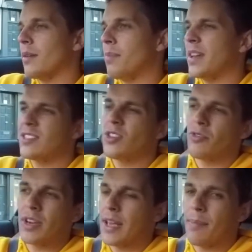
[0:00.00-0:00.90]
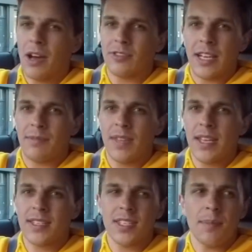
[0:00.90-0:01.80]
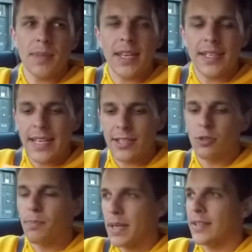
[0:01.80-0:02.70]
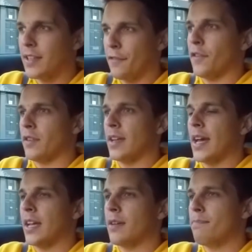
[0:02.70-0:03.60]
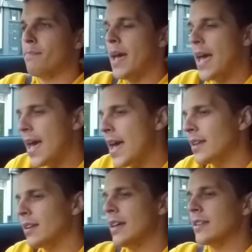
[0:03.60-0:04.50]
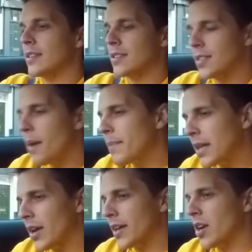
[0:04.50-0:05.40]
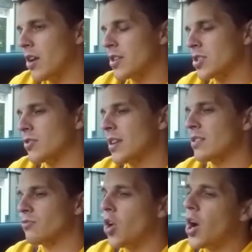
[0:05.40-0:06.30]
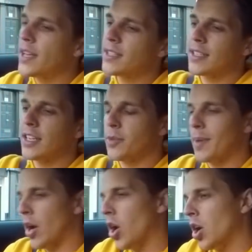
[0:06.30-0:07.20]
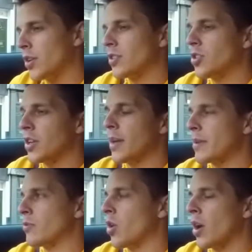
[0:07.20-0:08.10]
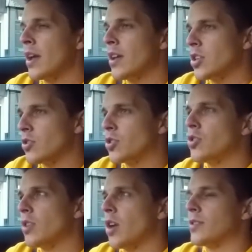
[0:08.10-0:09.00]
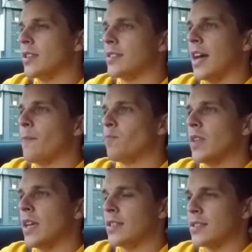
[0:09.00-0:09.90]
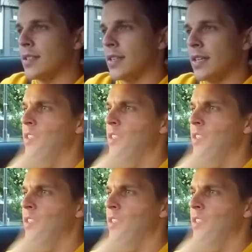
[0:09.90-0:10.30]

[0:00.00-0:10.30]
But it's not really about that. It's something a little bit different, and compared to something like an RS3, the ride is a little bit harder. Don't get me wrong, you do notice that instantly.